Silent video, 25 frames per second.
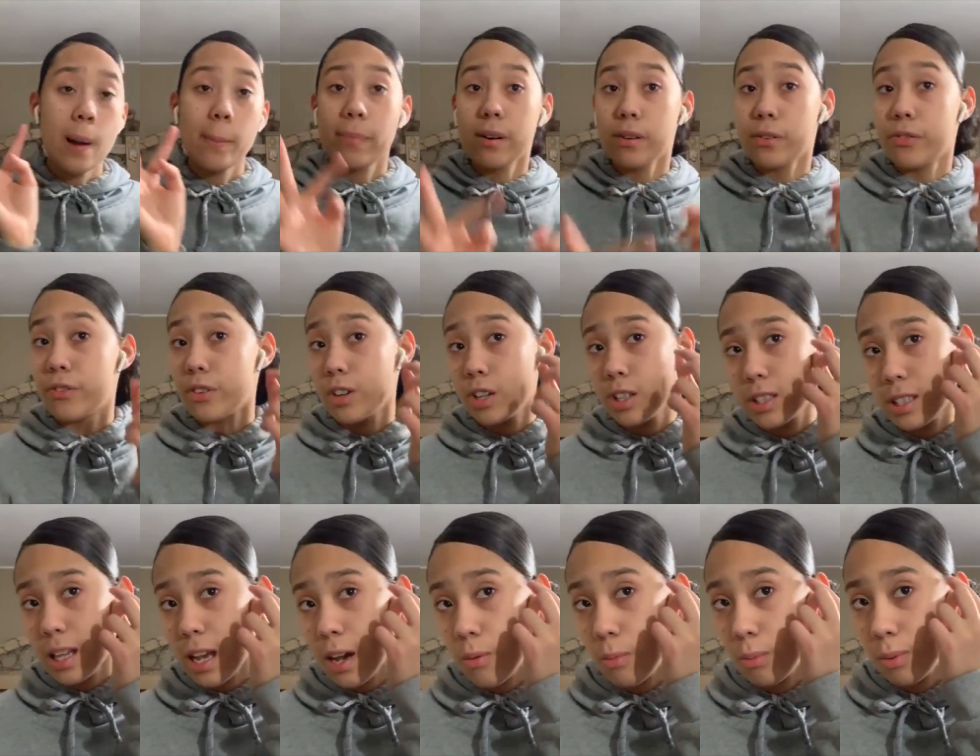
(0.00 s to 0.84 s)
But first
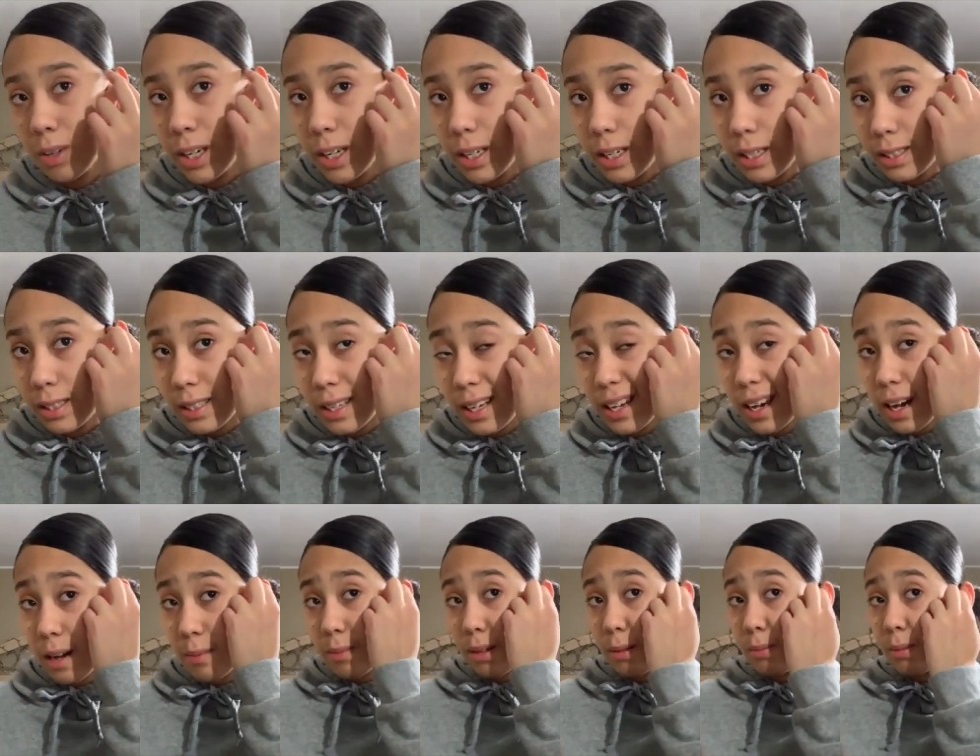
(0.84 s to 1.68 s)
I'm gonna take
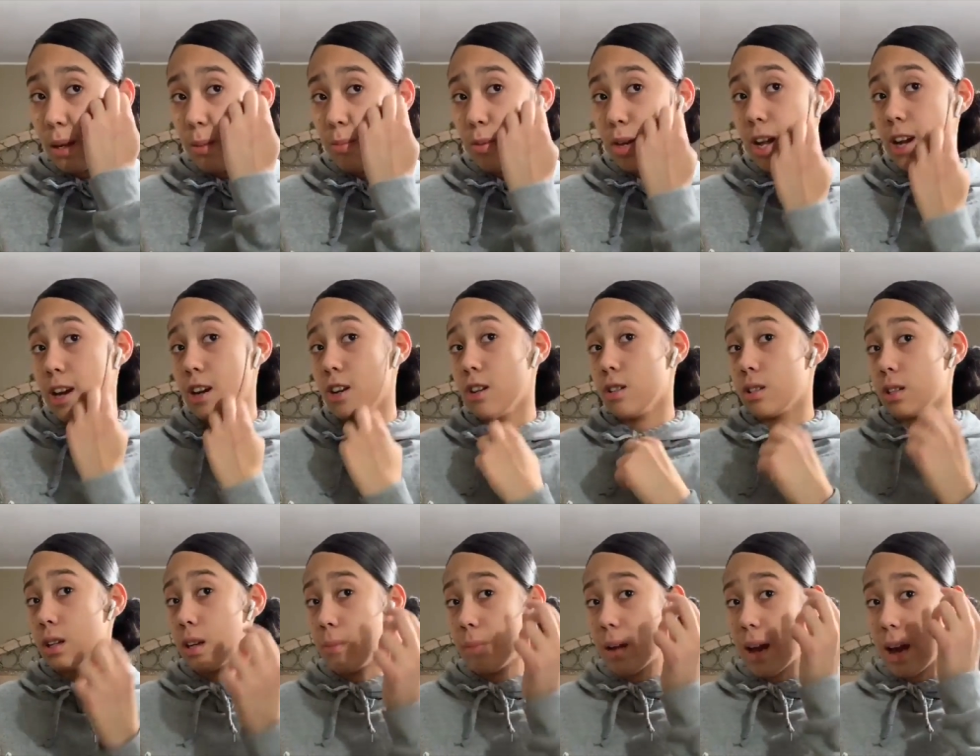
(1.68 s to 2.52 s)
out my baby hairs.
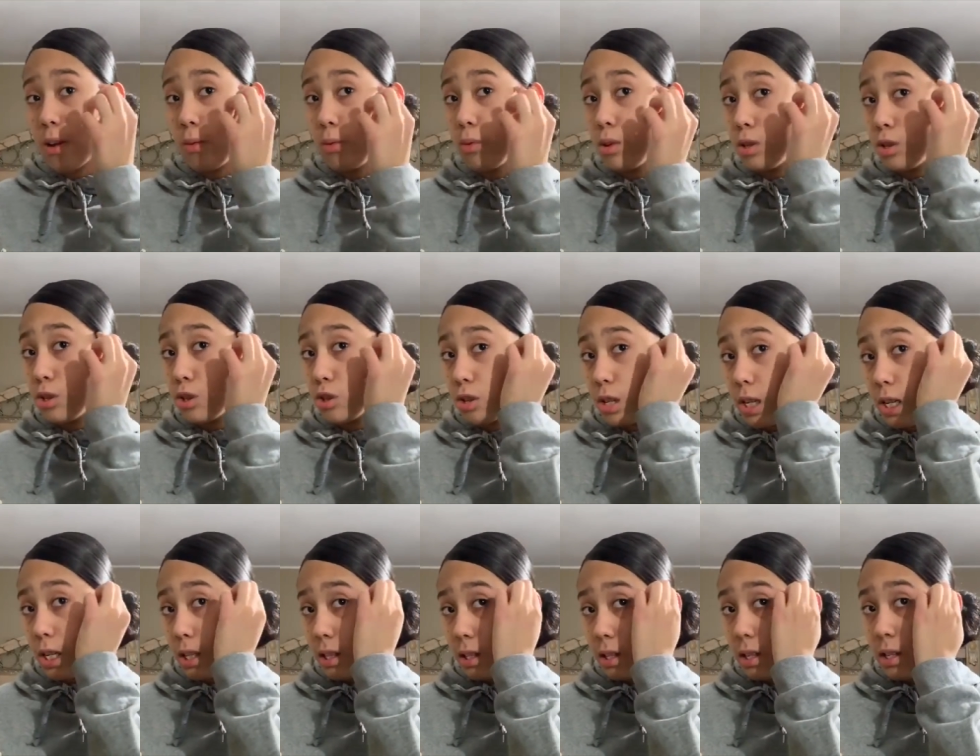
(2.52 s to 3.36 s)
I will
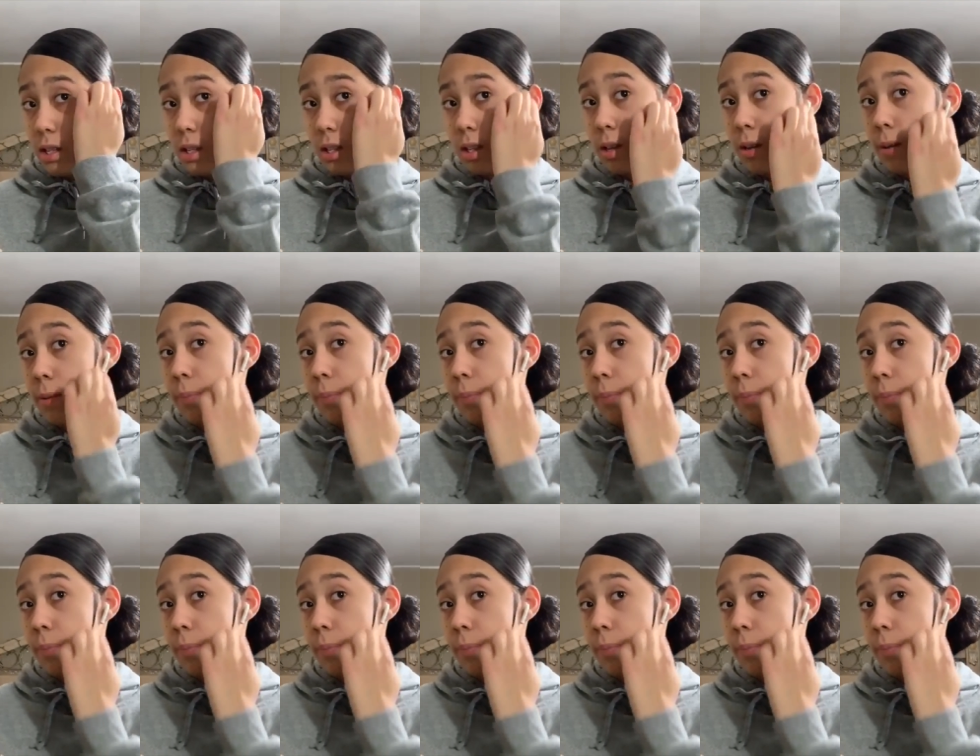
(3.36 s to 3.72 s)
straighten these